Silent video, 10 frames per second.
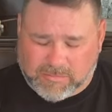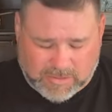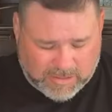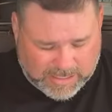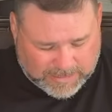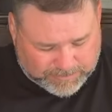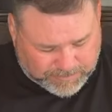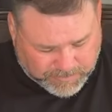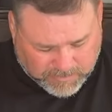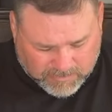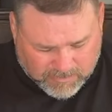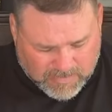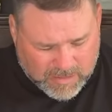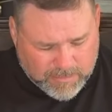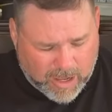to um,
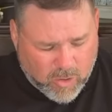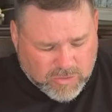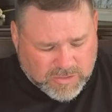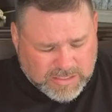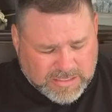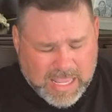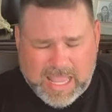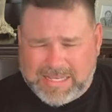Moses,